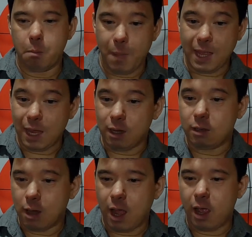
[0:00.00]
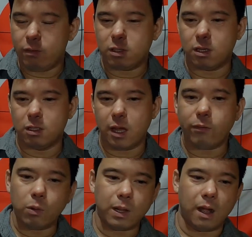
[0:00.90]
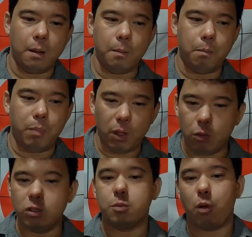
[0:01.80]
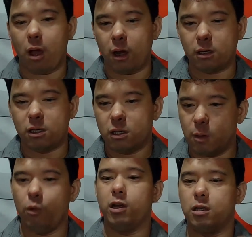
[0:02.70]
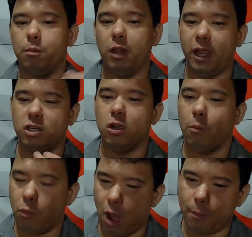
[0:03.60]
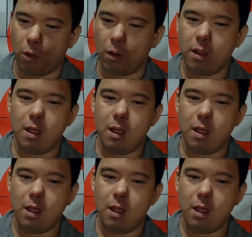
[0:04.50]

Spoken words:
making knives because everyone kind of builds product to bring to Blade Show proper.